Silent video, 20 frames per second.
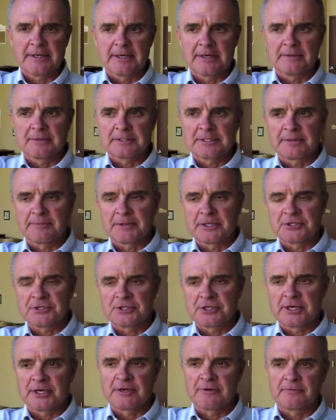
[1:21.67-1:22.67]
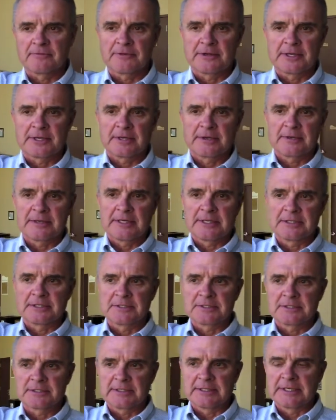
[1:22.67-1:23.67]
Uh, as I mentioned, I don't think
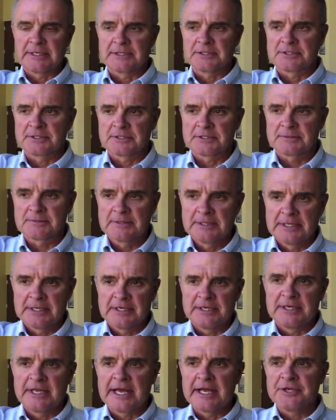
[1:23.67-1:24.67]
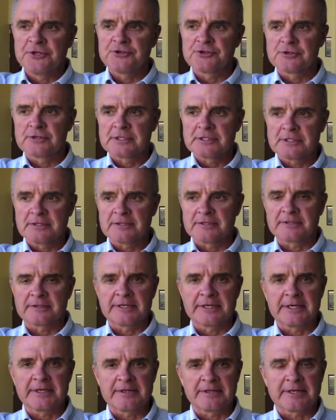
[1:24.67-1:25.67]
it's it's dangerous to
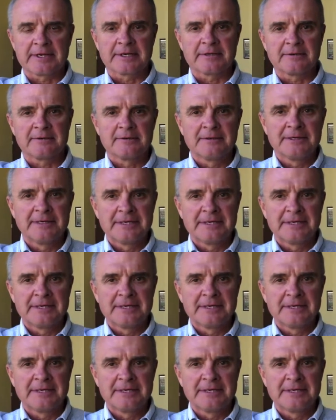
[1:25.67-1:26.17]
think that